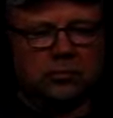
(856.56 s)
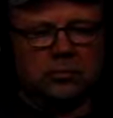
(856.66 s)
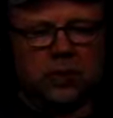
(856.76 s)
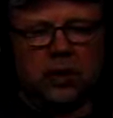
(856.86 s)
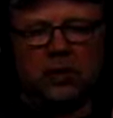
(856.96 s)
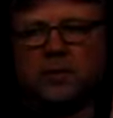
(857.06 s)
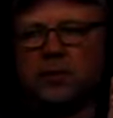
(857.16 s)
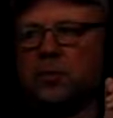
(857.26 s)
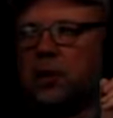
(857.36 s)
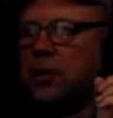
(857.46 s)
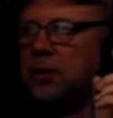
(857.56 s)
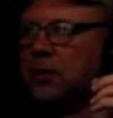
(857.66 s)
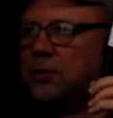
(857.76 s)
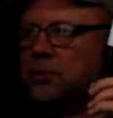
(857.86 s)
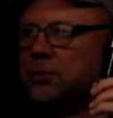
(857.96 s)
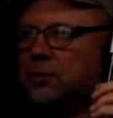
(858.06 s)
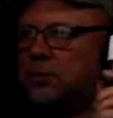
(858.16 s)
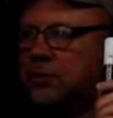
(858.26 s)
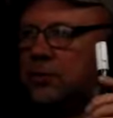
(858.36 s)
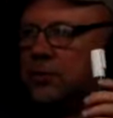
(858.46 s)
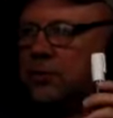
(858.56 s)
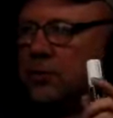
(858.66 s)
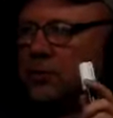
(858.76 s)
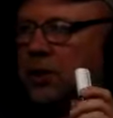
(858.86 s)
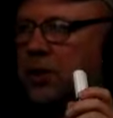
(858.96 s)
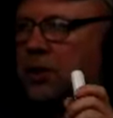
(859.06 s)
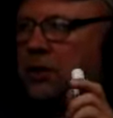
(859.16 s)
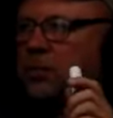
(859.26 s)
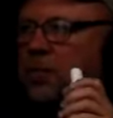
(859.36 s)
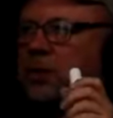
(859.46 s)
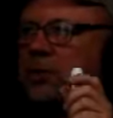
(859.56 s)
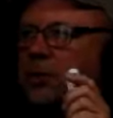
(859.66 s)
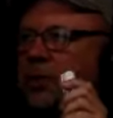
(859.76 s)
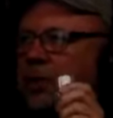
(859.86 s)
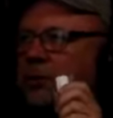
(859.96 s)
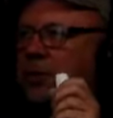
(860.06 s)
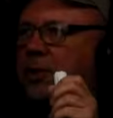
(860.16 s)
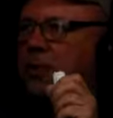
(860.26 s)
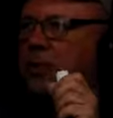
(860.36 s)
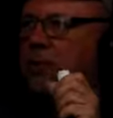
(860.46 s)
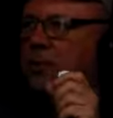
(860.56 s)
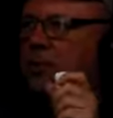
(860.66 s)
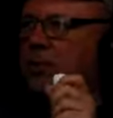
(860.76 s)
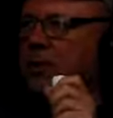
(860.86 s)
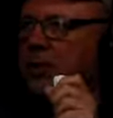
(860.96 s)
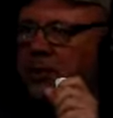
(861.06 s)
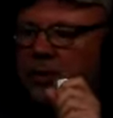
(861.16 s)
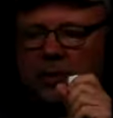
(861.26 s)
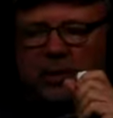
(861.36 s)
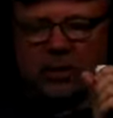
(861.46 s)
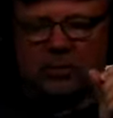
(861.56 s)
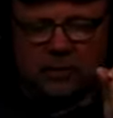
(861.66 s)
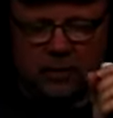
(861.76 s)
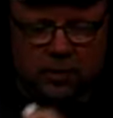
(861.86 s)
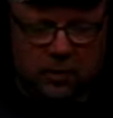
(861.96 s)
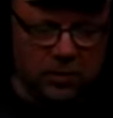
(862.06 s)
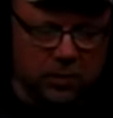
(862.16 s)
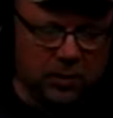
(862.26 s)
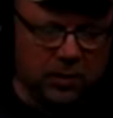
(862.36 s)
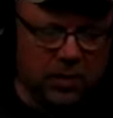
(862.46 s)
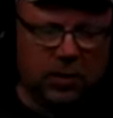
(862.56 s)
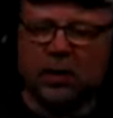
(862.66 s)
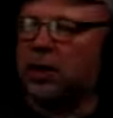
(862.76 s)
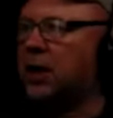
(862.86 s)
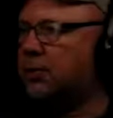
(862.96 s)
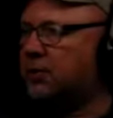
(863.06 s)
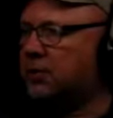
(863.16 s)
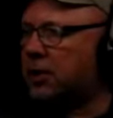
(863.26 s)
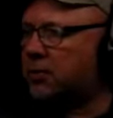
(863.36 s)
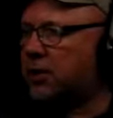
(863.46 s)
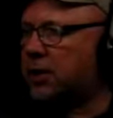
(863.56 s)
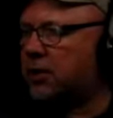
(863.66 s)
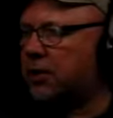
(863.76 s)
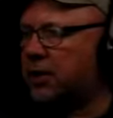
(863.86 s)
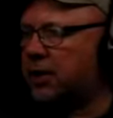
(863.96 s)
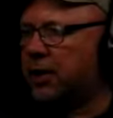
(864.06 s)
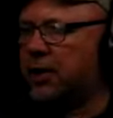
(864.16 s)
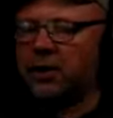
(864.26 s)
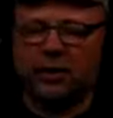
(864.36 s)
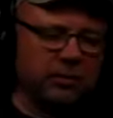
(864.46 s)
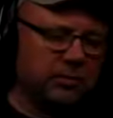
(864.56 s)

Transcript: We get four poles. All right, pole number one, pole number two, pole number three, and four. How is it that we calculate that?